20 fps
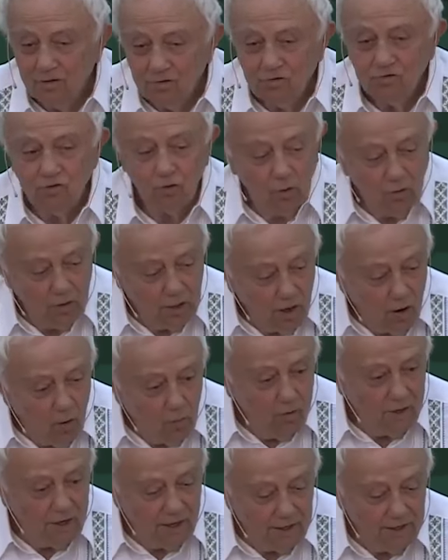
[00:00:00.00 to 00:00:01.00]
So
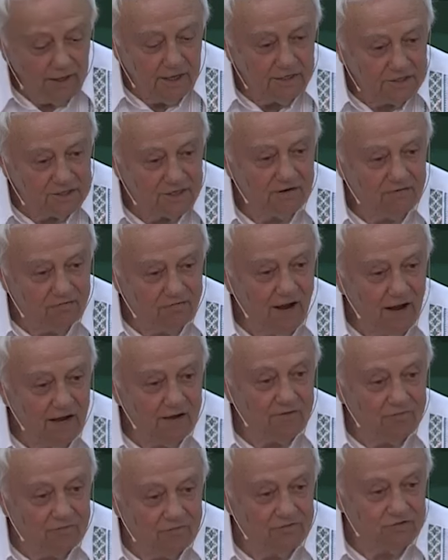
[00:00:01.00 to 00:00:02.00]
how can I
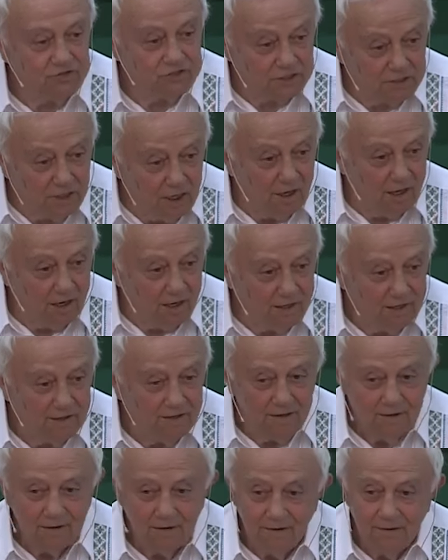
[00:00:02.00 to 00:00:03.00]
survive still?
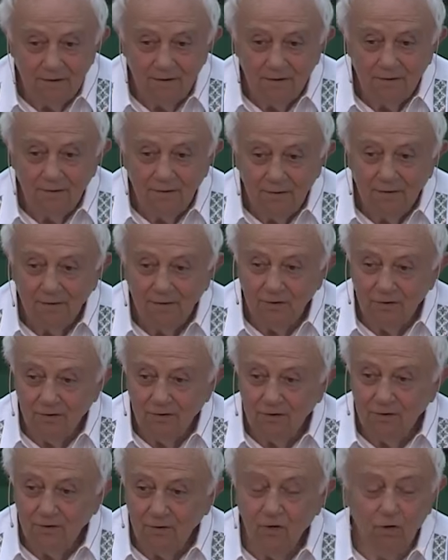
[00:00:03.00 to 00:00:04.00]

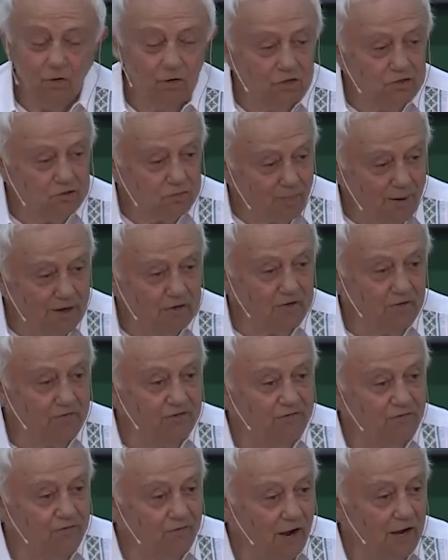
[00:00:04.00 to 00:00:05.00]
You know, in spite of
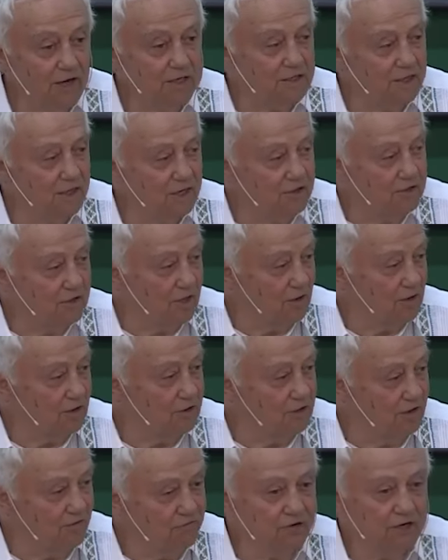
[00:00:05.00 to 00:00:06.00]
the fact that uh,
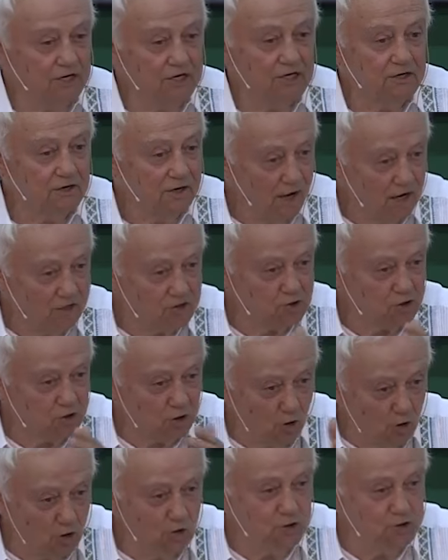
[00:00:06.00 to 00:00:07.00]
different
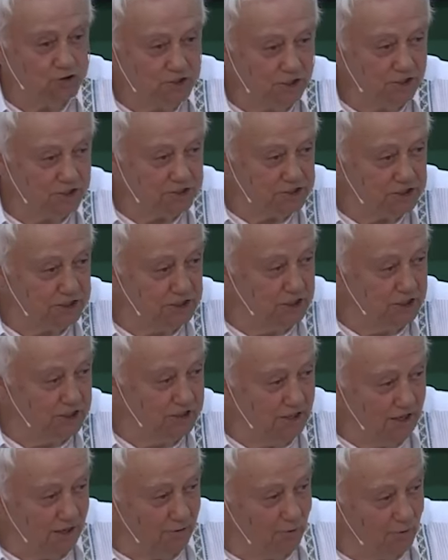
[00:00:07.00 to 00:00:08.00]
astrologers in
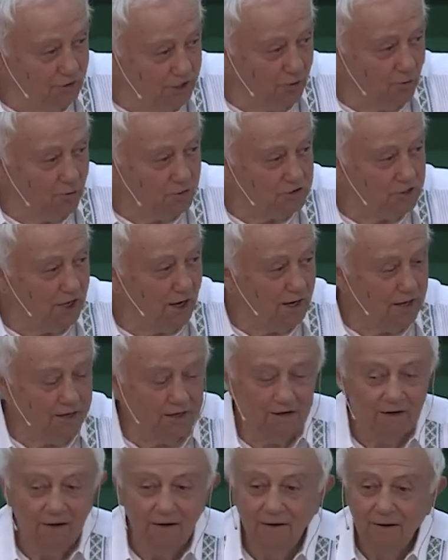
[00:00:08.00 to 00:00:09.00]
India, when I was
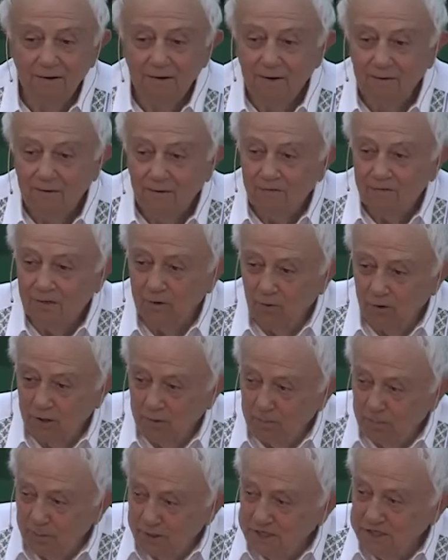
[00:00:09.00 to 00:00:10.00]
young, they were
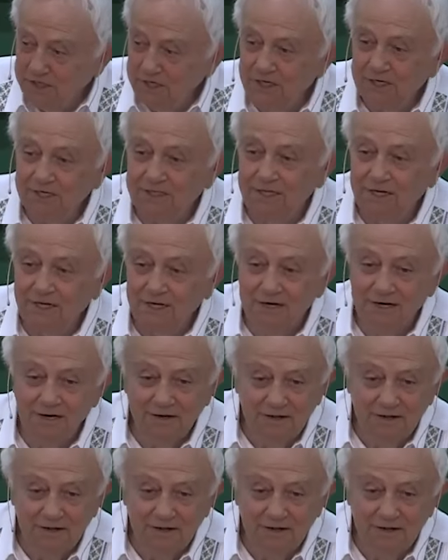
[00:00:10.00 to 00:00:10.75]
predicting